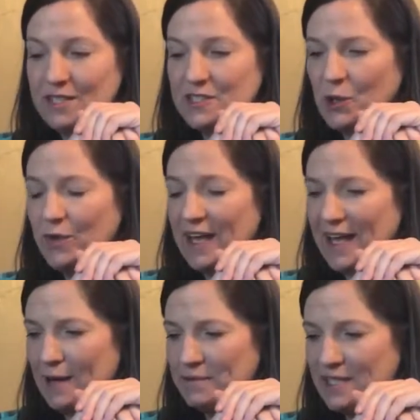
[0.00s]
So they
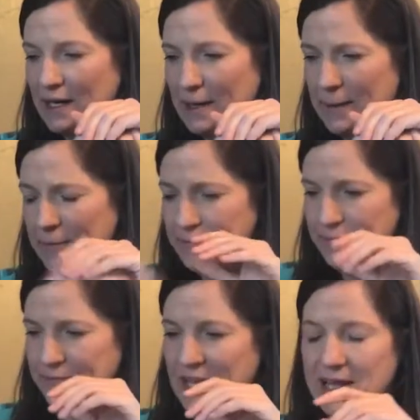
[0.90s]
kept
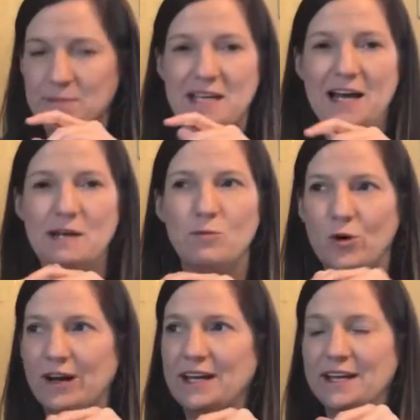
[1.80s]
adding
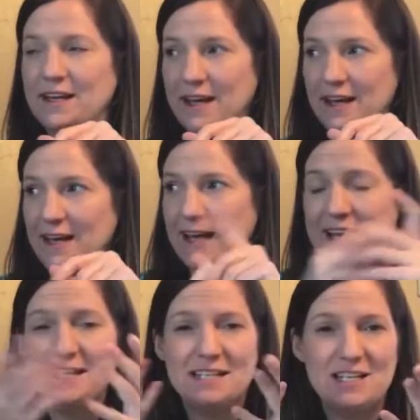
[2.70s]
more in,
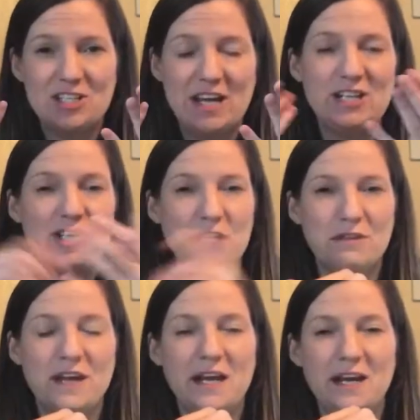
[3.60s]
and it didn't change
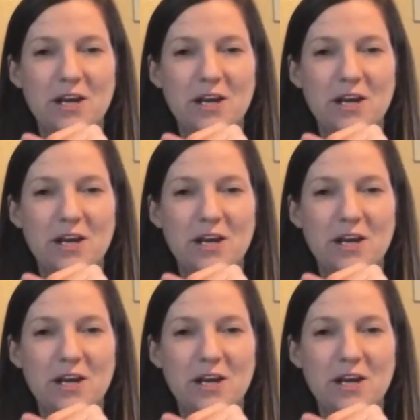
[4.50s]
anything.